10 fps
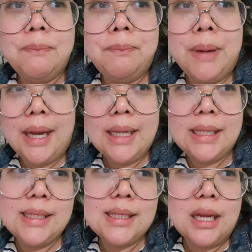but it
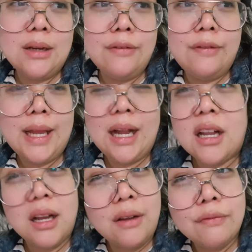is kind of like
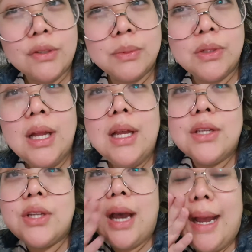uncomfortable.
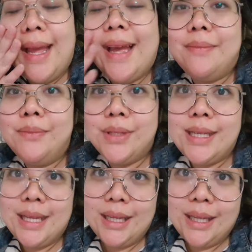So I am
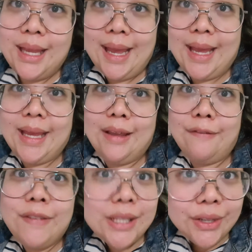seeing a
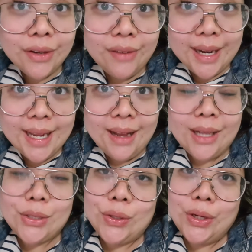physio right now. I
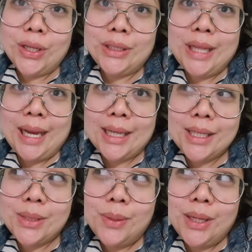saw her
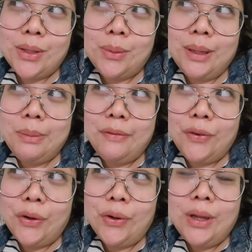last week or the week
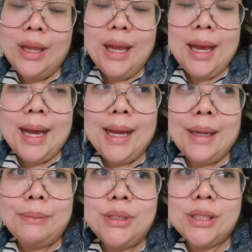before,
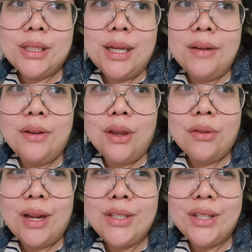just to kind of go
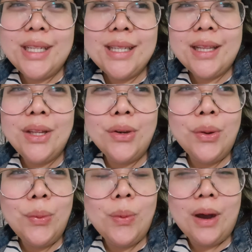through. I don't exactly know
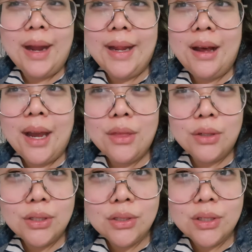why. I thought
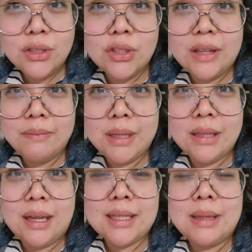she was going to give me
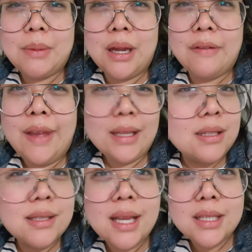like some kind of
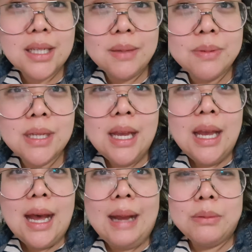exercise tips,
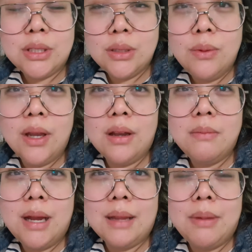just to work on
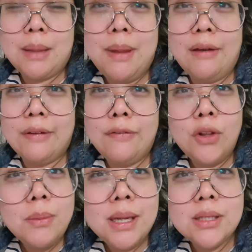my like pelvic
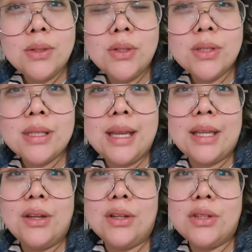floor muscles and like,
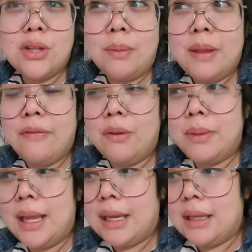you know, to stop me from
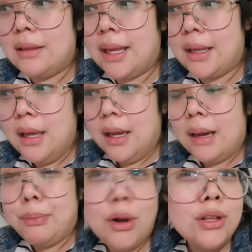getting like
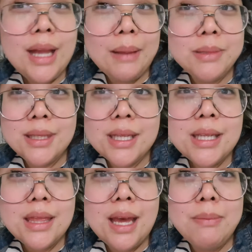prolapse and things
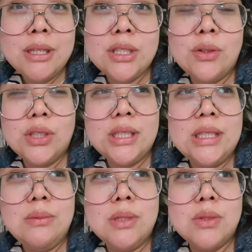like that. But all she
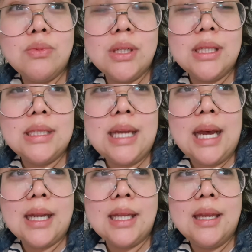did was really
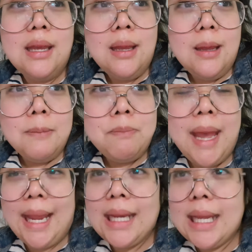target
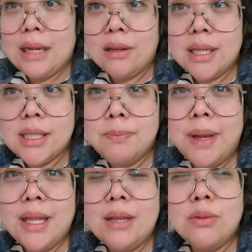pain areas,
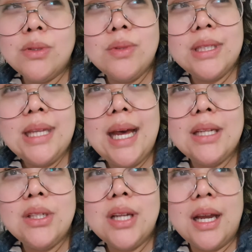but it was really
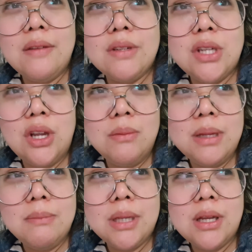hard to kind of
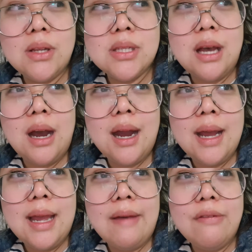determine because
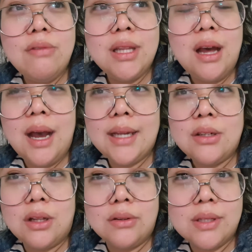I have a really high
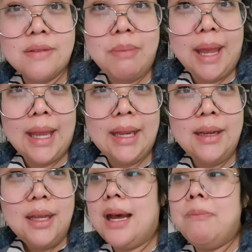tolerance of
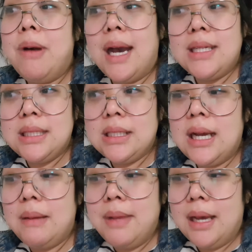pain. But I did
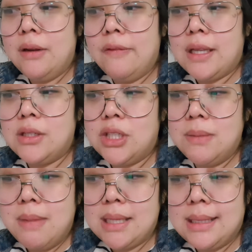come out of that, so she
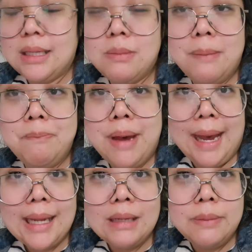massaged my
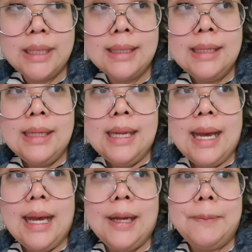back a bit
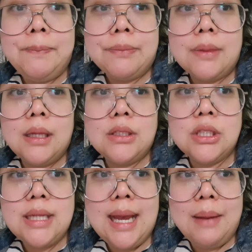
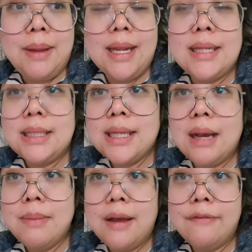just to help, and I did
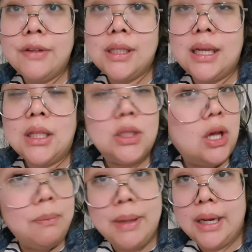come out feeling a
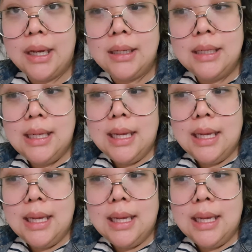lot better.